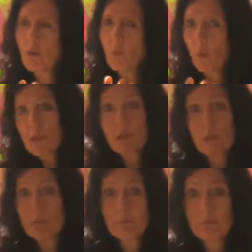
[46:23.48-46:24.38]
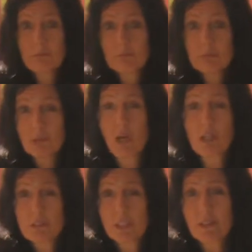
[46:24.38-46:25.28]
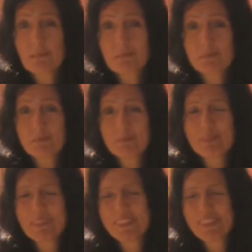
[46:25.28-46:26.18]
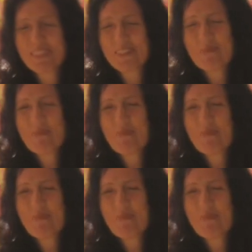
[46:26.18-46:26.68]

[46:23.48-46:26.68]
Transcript: what you can tolerate. So